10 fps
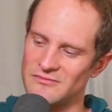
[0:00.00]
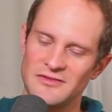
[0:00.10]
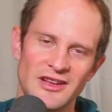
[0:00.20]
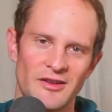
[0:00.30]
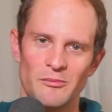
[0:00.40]

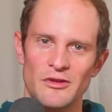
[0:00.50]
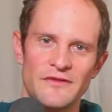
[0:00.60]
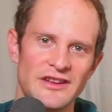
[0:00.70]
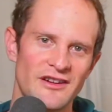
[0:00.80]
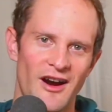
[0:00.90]
you know,
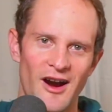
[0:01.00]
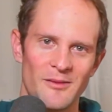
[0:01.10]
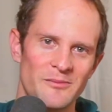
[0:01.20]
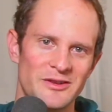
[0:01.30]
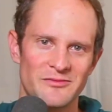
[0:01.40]
moving your
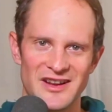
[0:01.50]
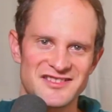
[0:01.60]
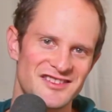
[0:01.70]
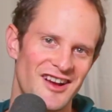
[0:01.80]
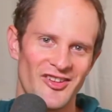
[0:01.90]
arm and
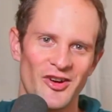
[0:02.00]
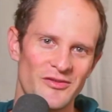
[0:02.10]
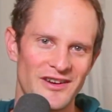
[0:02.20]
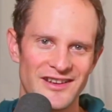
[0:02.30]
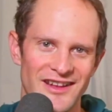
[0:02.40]
wrist all
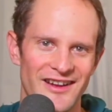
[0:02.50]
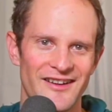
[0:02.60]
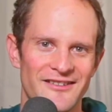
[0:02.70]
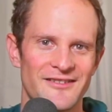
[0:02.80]
over, you know?